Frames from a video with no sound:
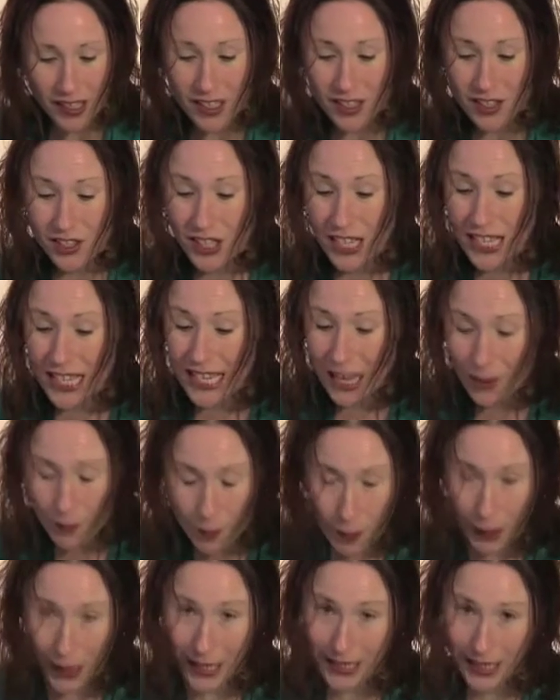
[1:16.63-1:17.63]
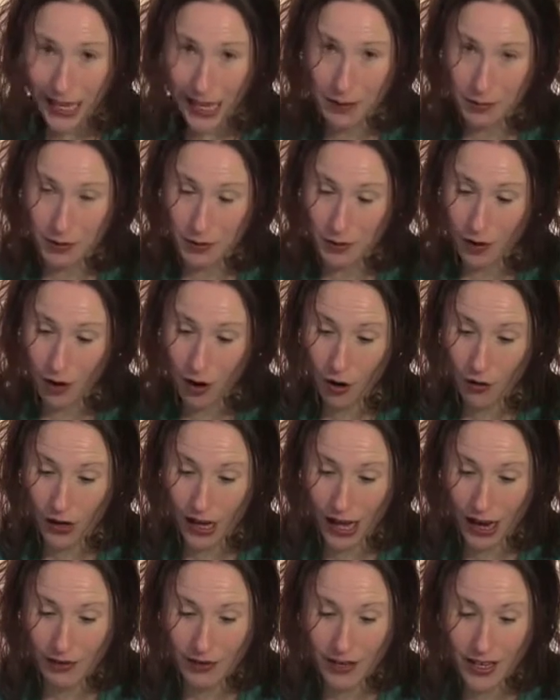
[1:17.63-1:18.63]
She never played games with Cara and
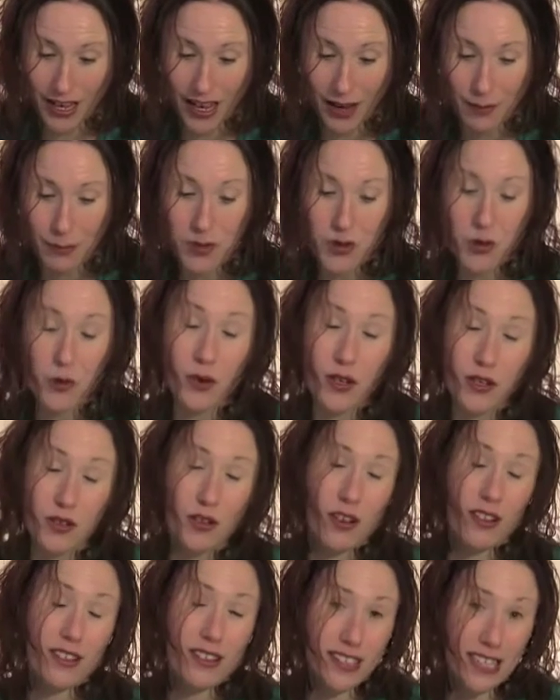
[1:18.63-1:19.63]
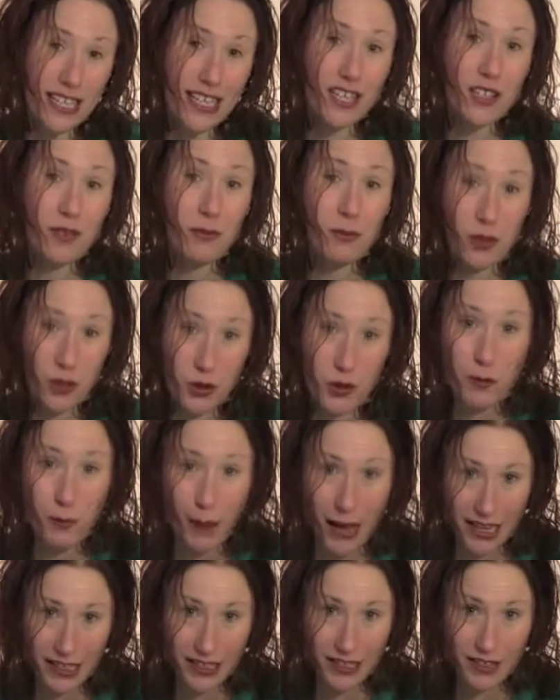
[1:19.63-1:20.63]
Harry and was always trying to teach them good
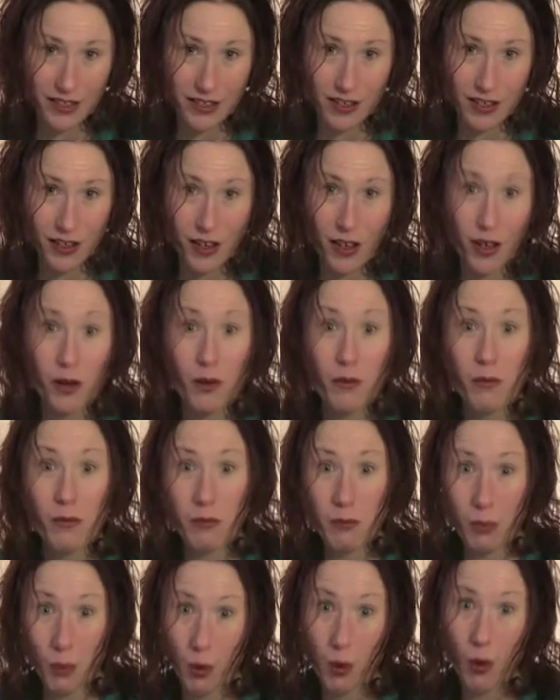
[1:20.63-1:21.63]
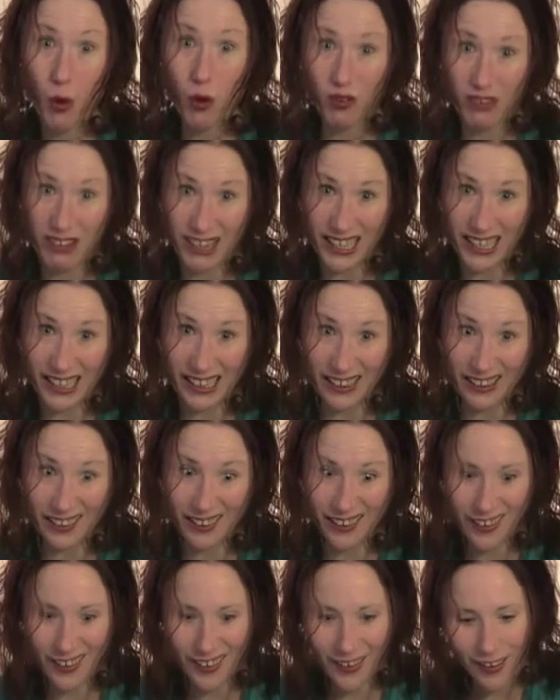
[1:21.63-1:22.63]
manners. Boring.
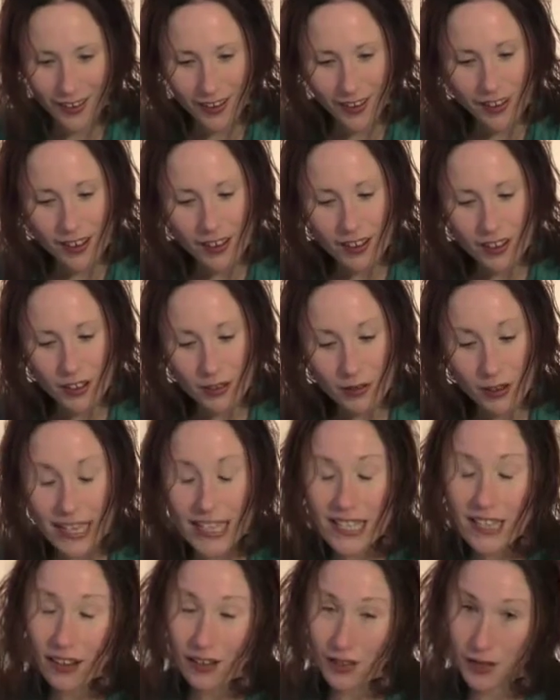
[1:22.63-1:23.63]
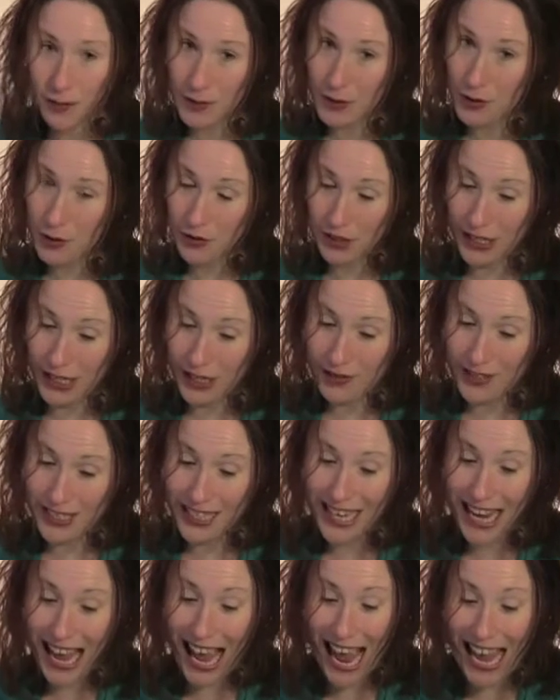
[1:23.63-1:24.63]
Great Aunt Mildred lived in
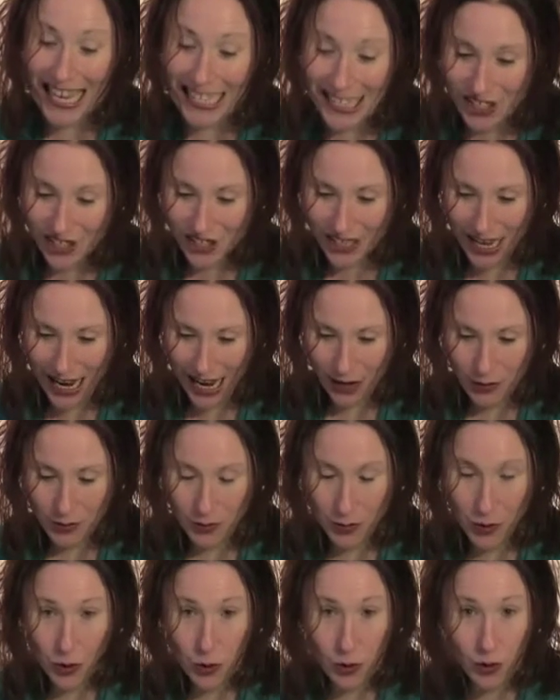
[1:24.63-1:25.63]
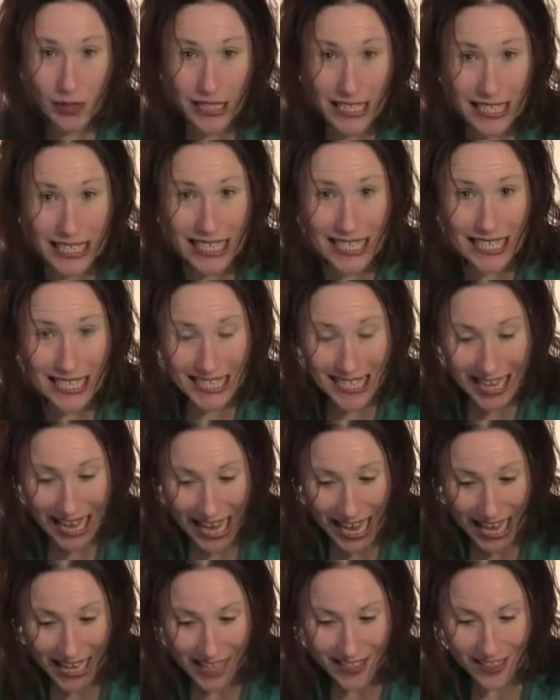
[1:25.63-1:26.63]
an ancient house with creaky
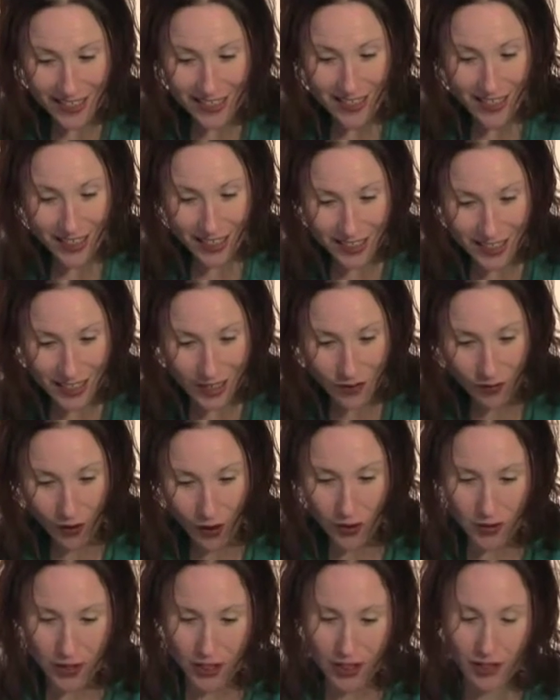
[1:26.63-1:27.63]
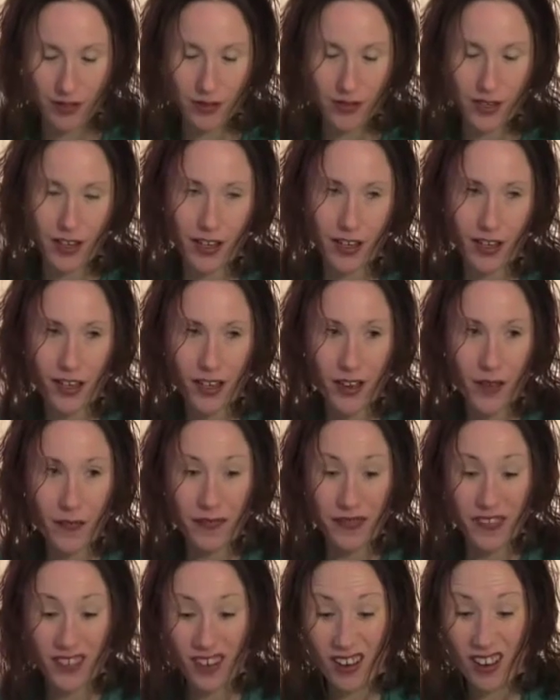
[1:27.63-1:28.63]
stairs and dusty photos.
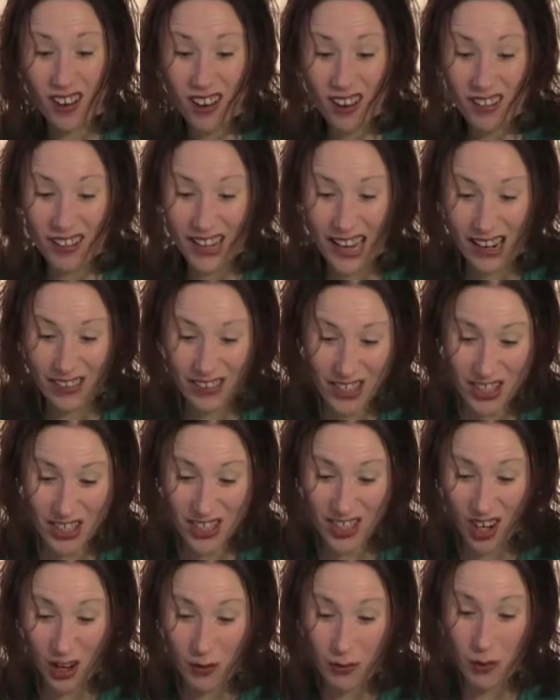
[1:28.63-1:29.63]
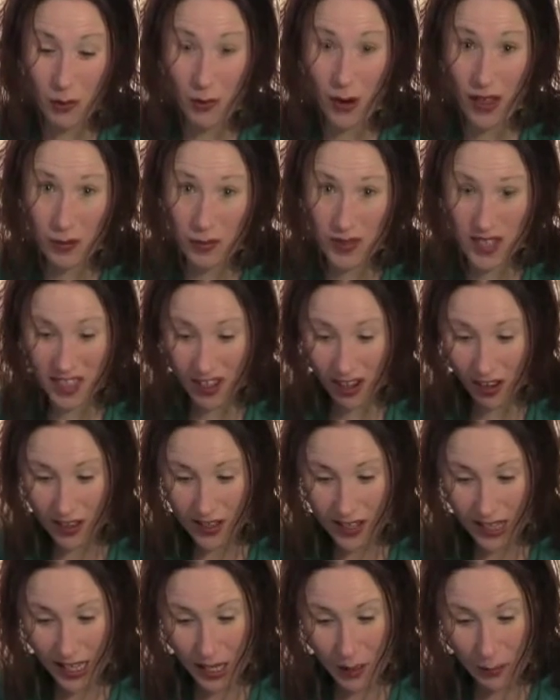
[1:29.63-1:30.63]
Cara and Harry just hoped the weather was nice
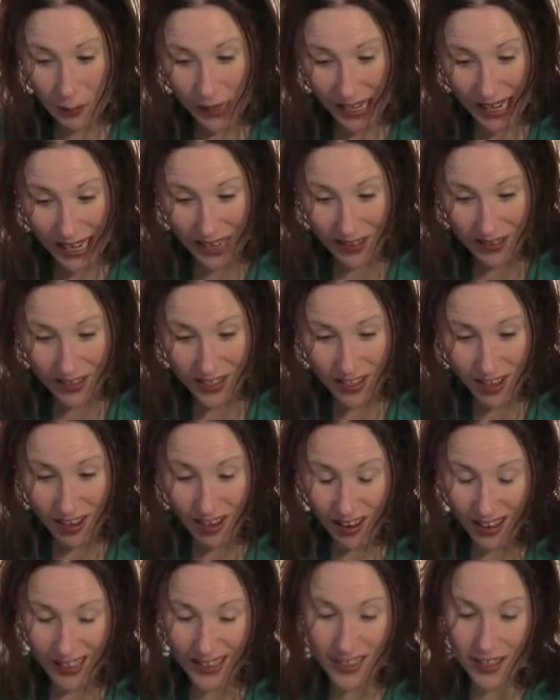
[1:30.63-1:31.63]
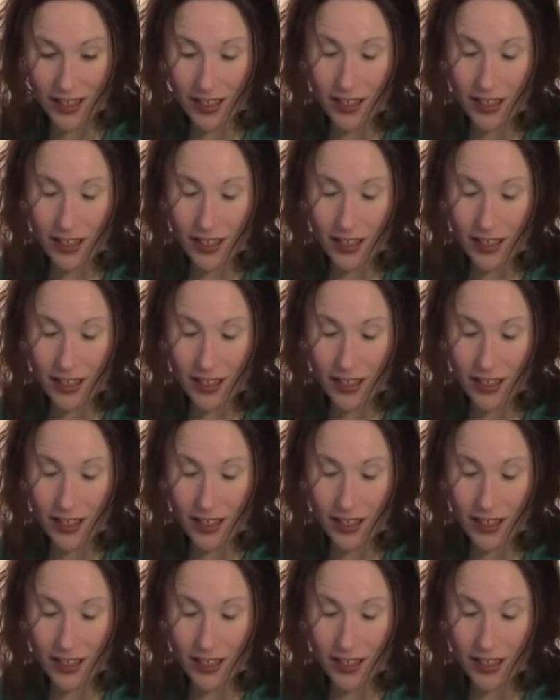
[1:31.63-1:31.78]
so they could play outside.